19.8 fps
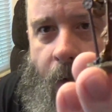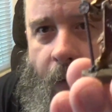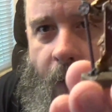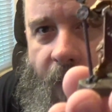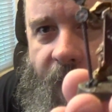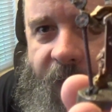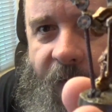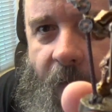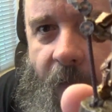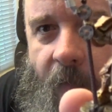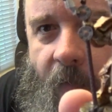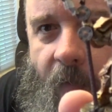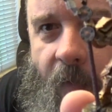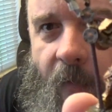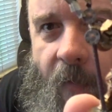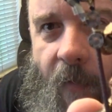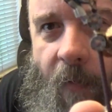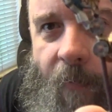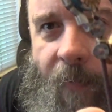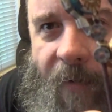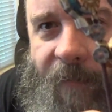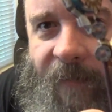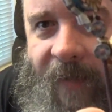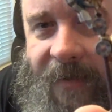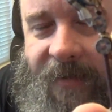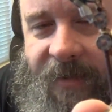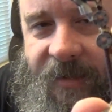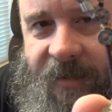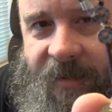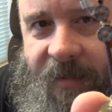So my
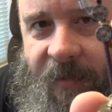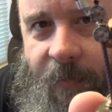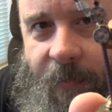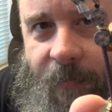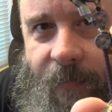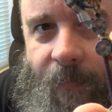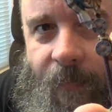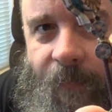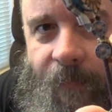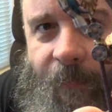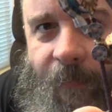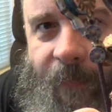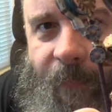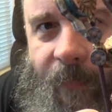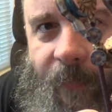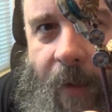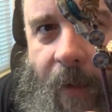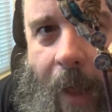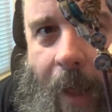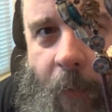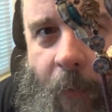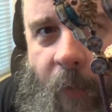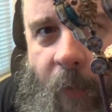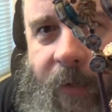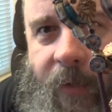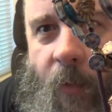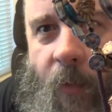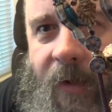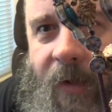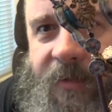Vexus dude, I
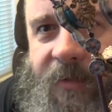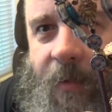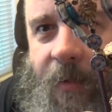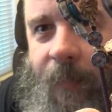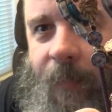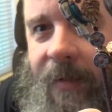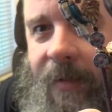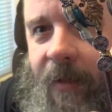really wanted something